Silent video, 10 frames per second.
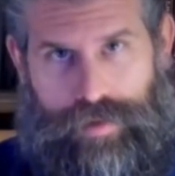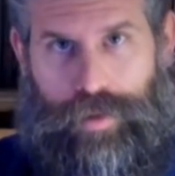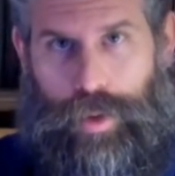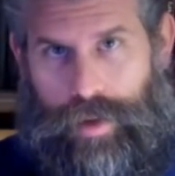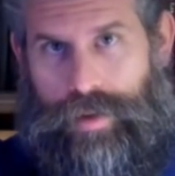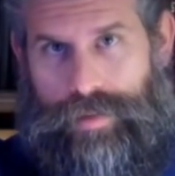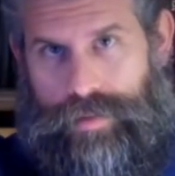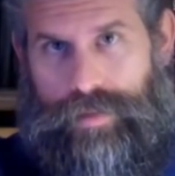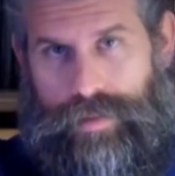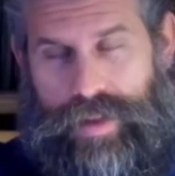for
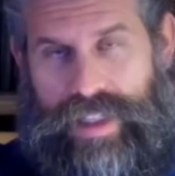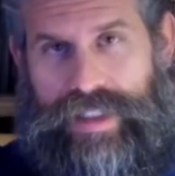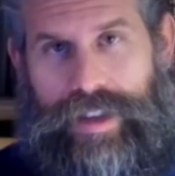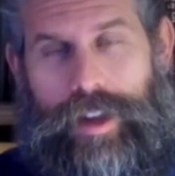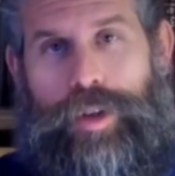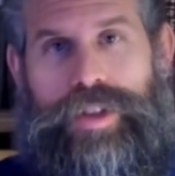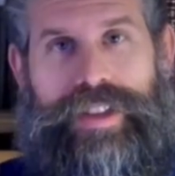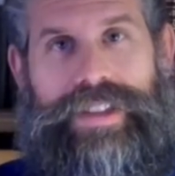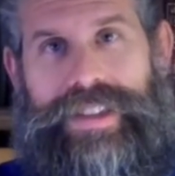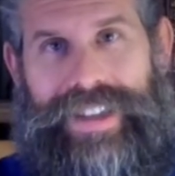his
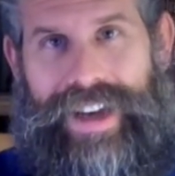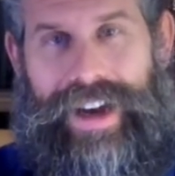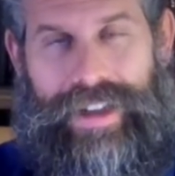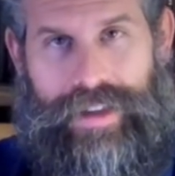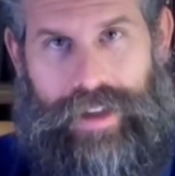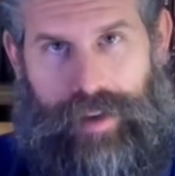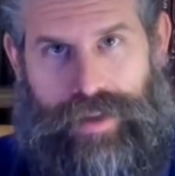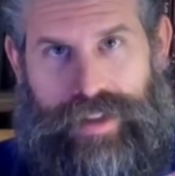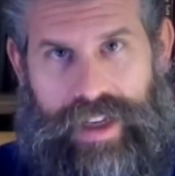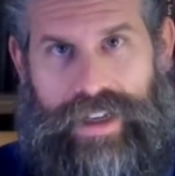closeness to God and the
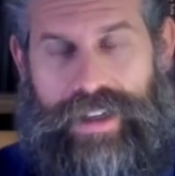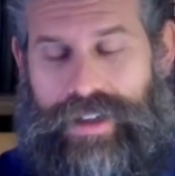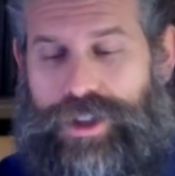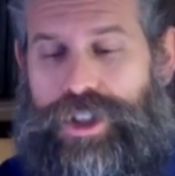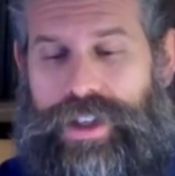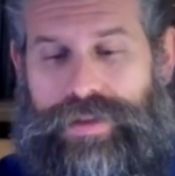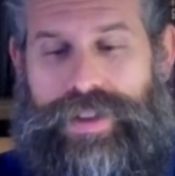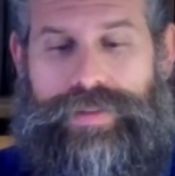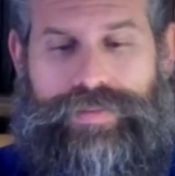levels that he achieved.